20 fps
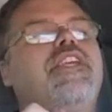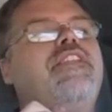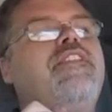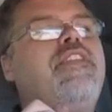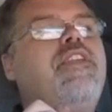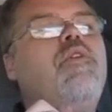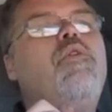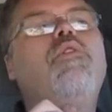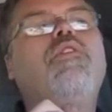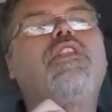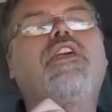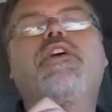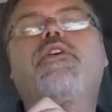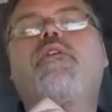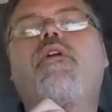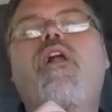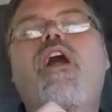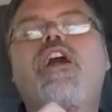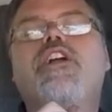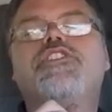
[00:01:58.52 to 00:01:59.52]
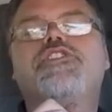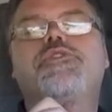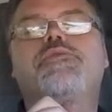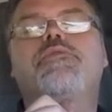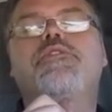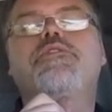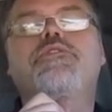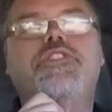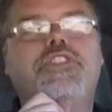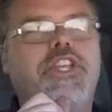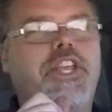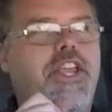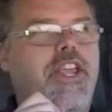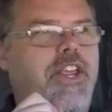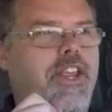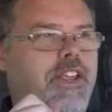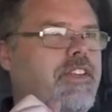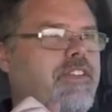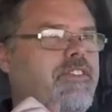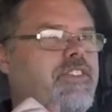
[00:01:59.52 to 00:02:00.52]
in the old garage or Ruski.
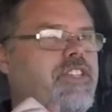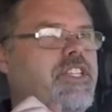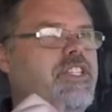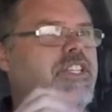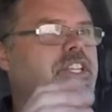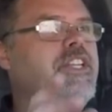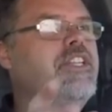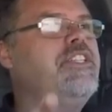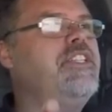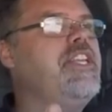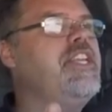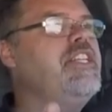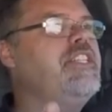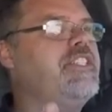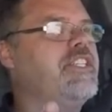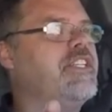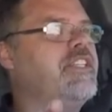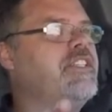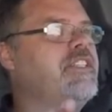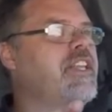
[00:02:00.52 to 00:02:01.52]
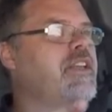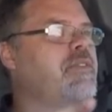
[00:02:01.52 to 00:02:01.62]
If she's in decent,